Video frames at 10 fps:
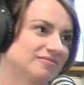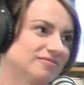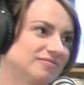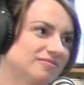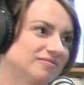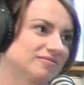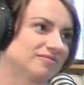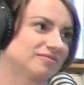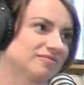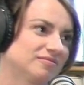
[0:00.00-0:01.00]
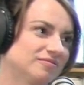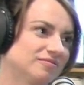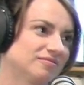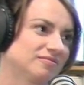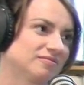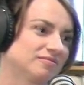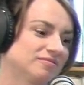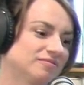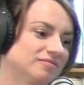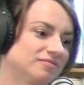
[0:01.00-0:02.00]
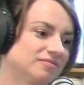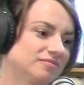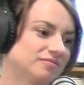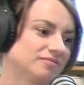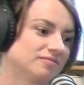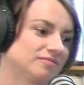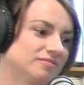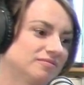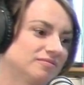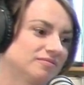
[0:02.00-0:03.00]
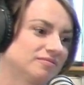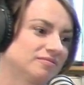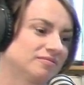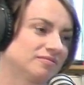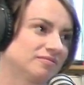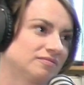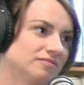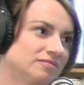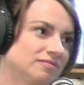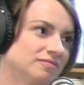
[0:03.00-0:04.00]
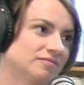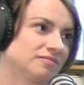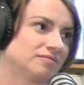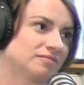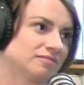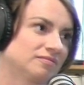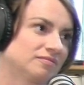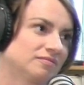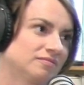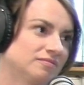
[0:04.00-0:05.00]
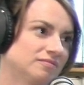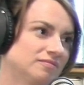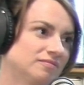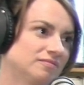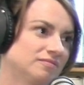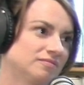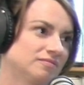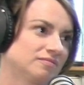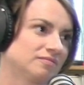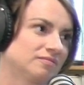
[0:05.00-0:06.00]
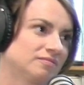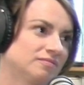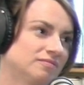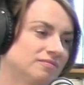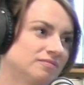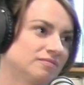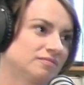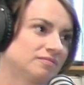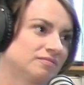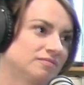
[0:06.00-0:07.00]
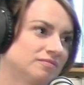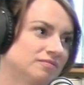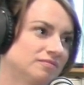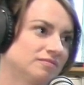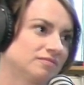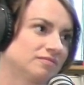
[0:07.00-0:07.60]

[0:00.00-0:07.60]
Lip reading: The person shown says nothing.